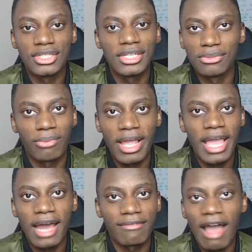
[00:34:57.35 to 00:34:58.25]
his way
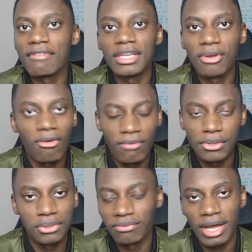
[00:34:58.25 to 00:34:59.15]
out of having no
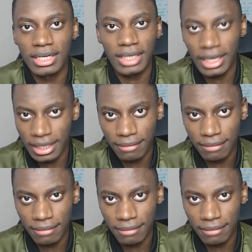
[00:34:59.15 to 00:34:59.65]
Virgil van Dijk,